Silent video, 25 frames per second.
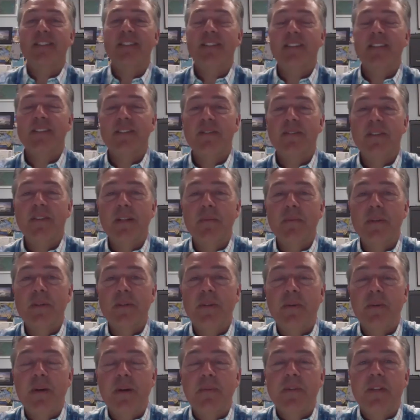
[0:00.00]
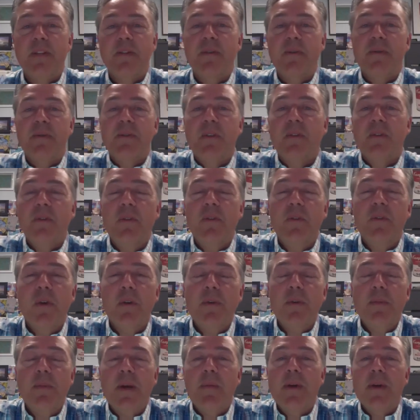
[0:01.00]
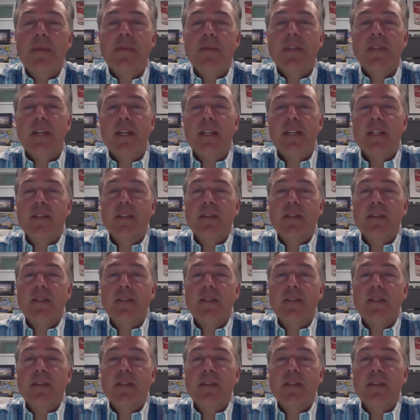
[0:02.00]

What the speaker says: It's available on the website. If you go to my website,